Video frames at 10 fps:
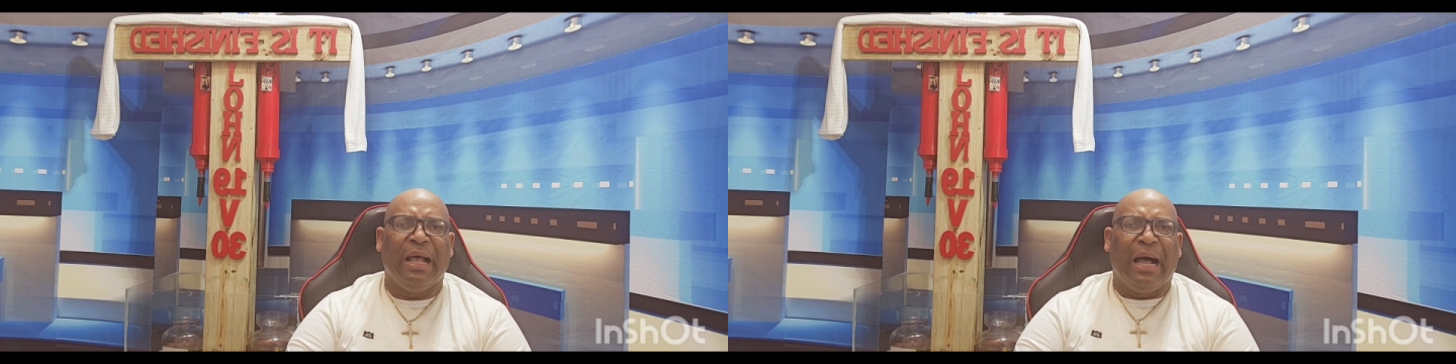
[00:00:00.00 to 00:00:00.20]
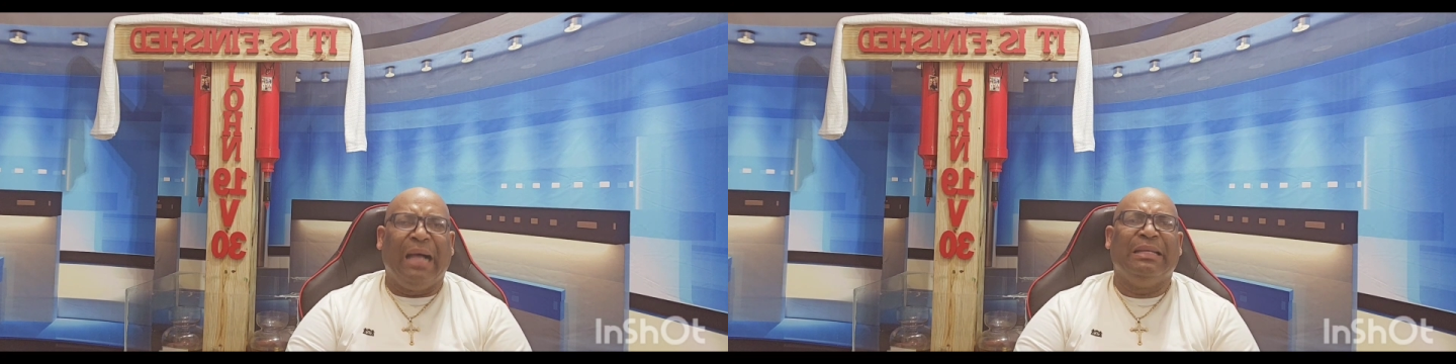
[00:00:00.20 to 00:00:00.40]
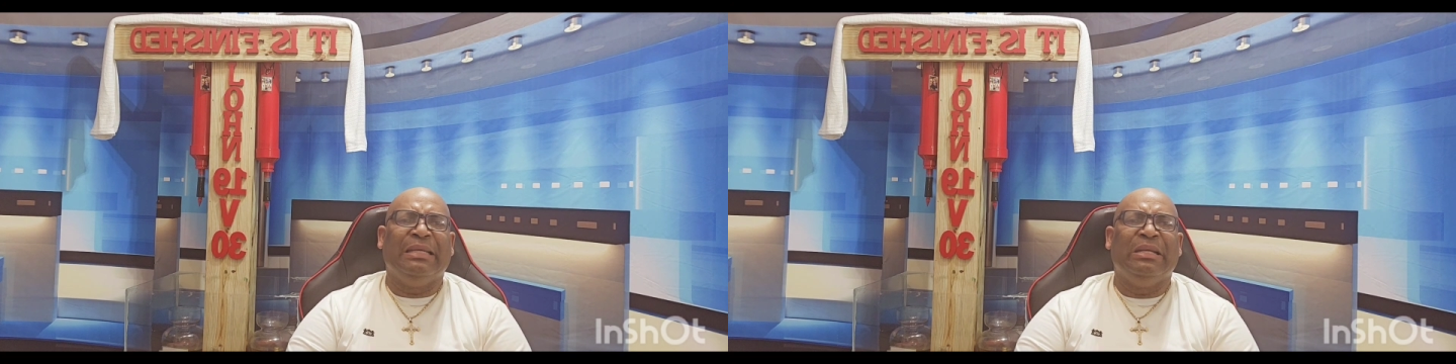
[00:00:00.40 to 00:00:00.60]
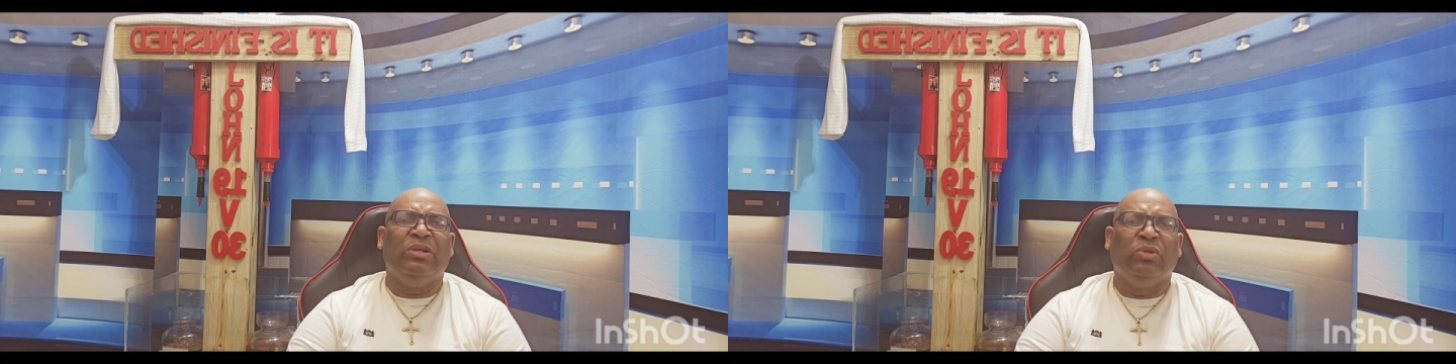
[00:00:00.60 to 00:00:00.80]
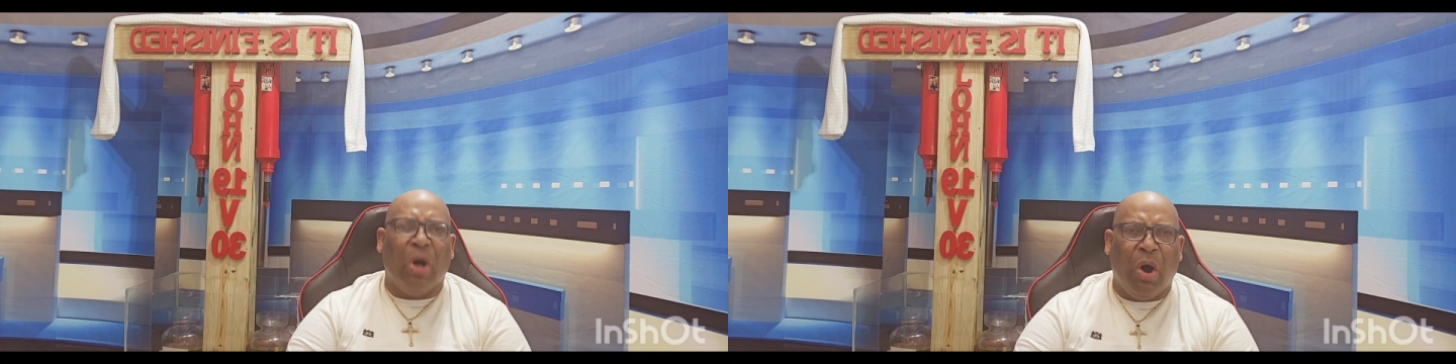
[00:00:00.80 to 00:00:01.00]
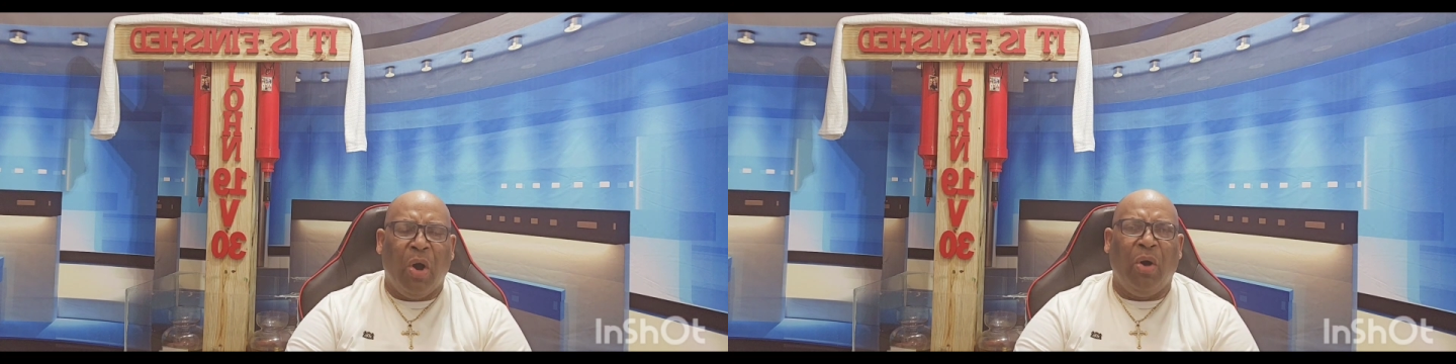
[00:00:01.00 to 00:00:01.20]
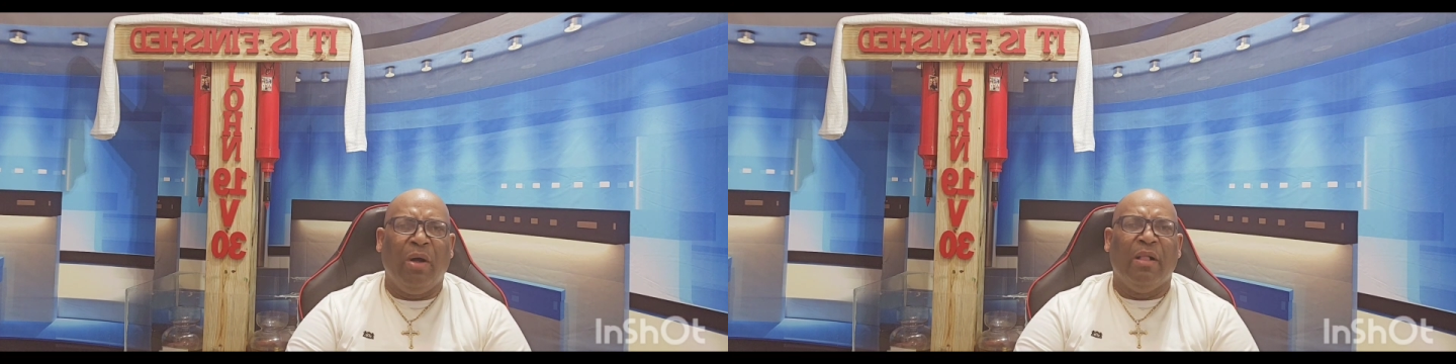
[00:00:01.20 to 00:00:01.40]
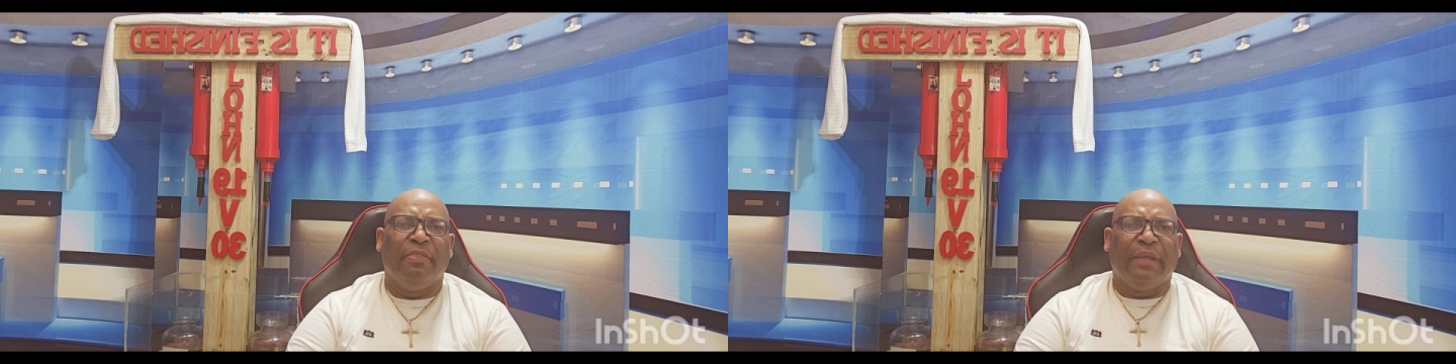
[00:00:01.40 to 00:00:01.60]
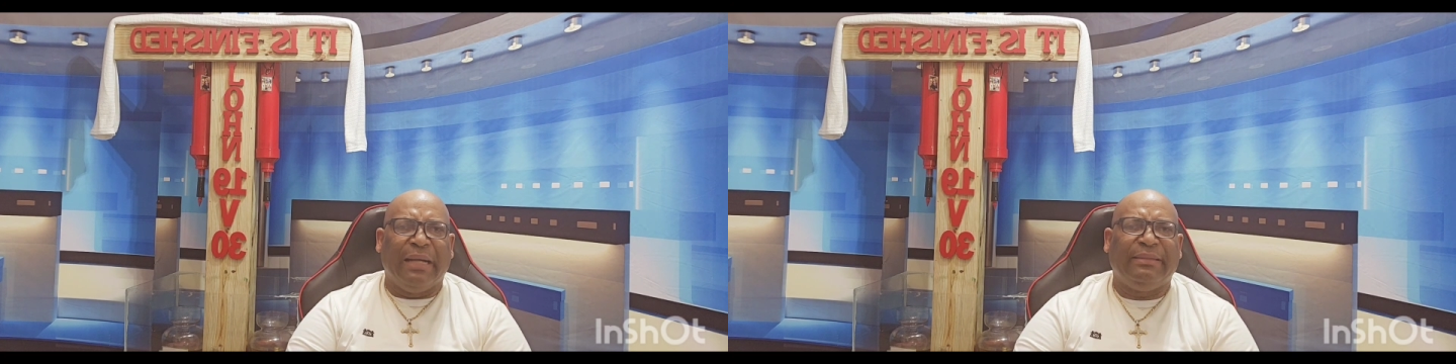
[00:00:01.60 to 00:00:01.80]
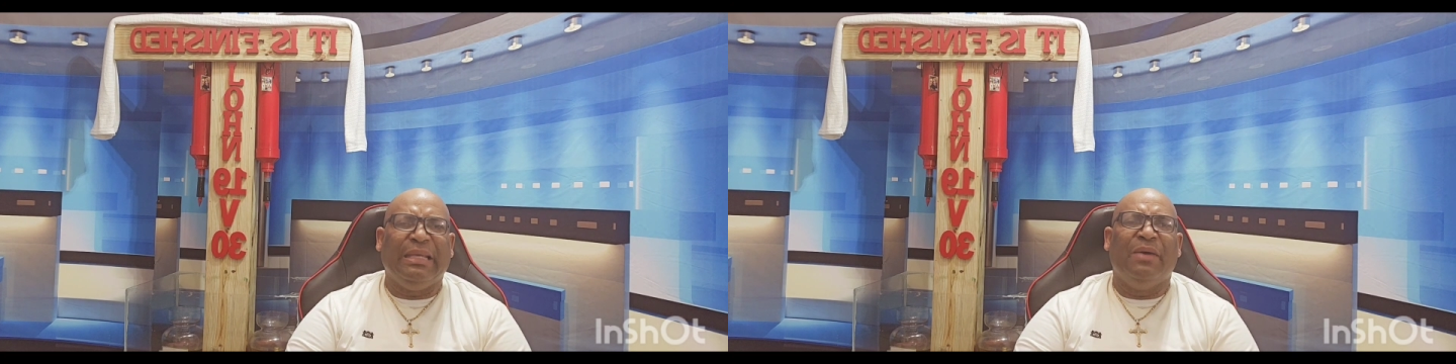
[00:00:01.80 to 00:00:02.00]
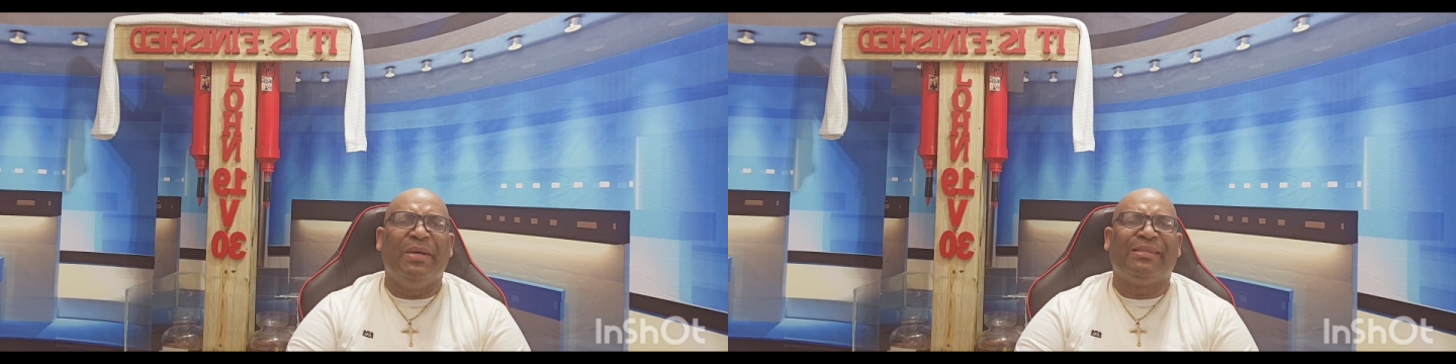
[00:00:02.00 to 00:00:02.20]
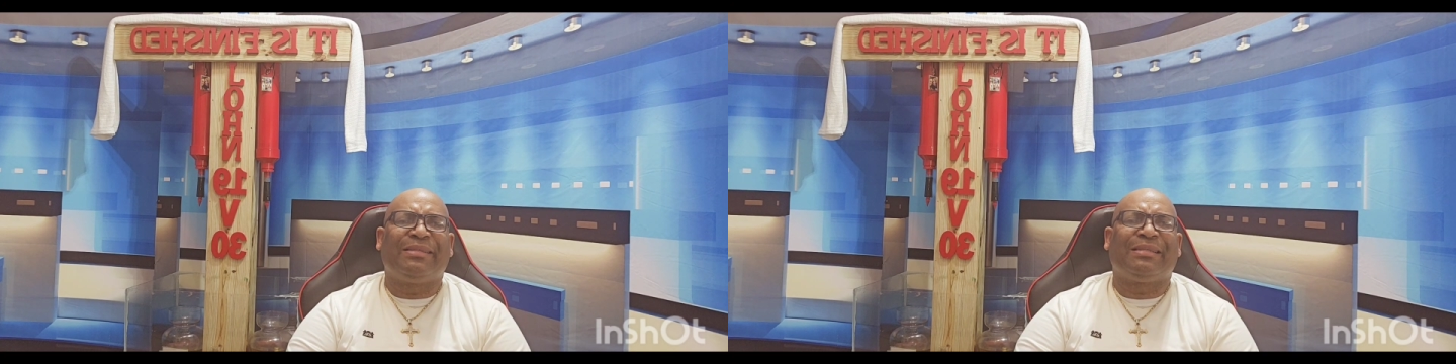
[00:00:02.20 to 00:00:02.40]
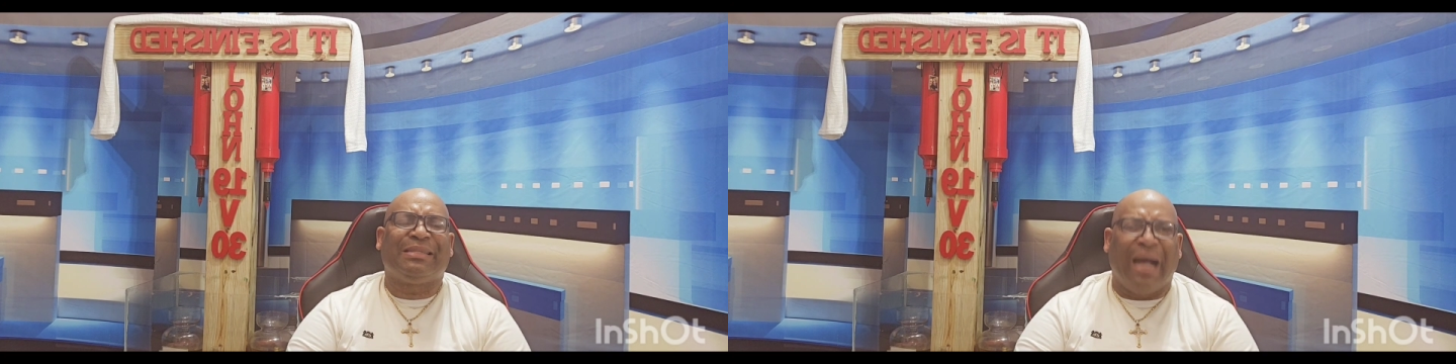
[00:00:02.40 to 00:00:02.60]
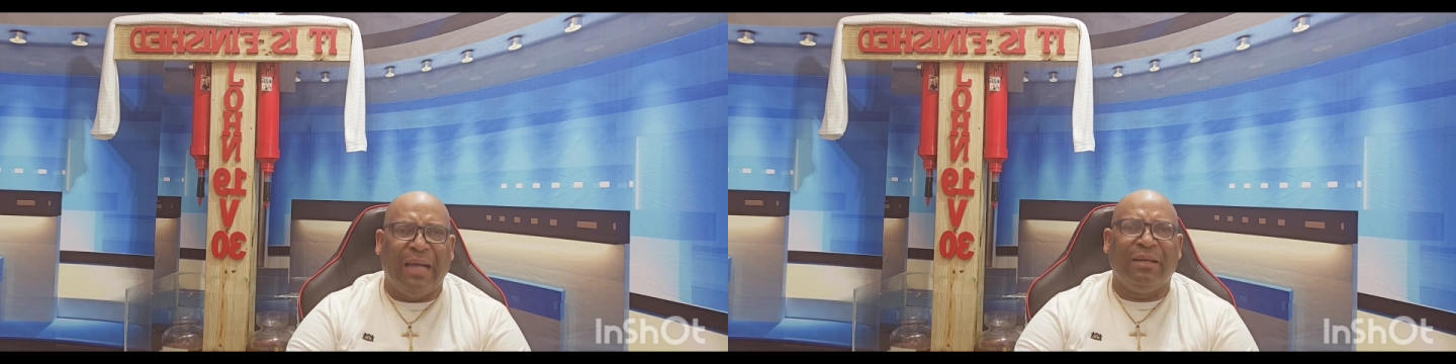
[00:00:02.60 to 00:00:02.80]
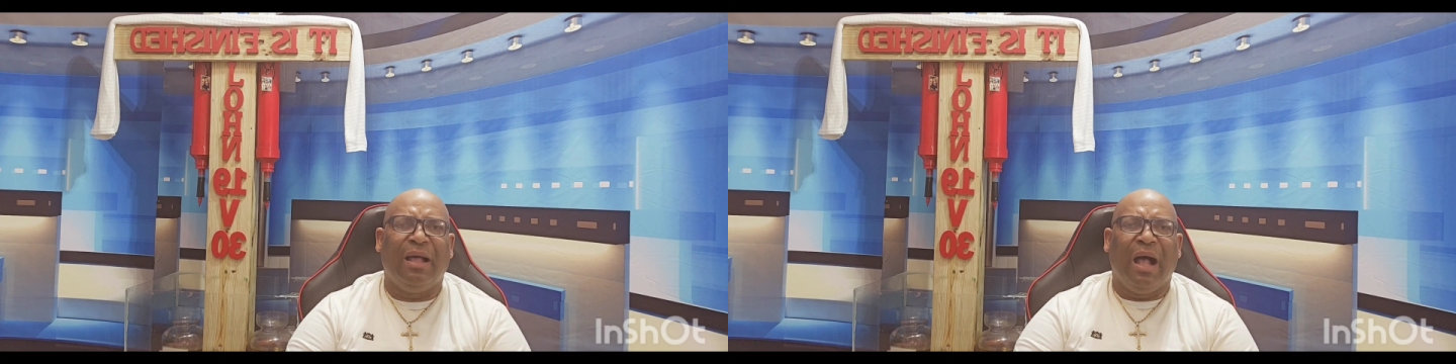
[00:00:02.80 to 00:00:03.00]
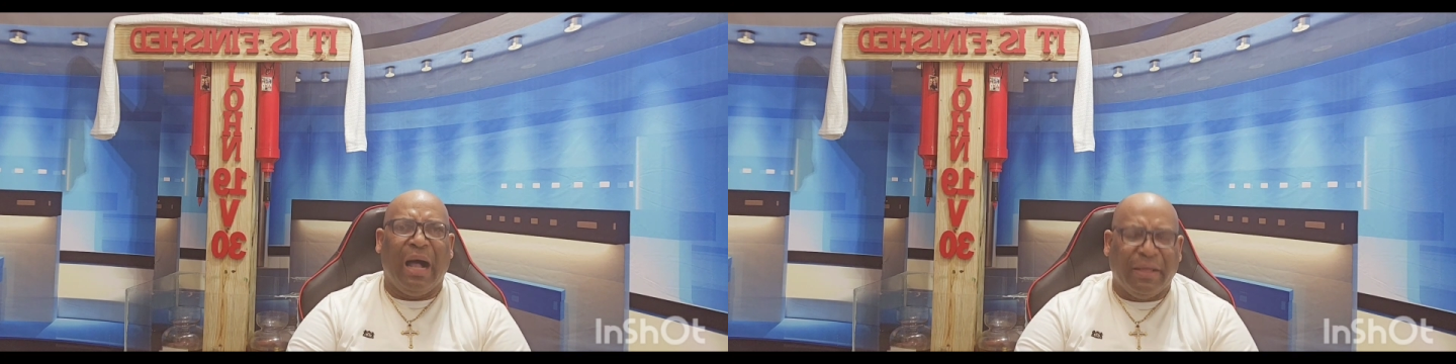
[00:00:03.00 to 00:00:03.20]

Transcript: and he know that he will stand on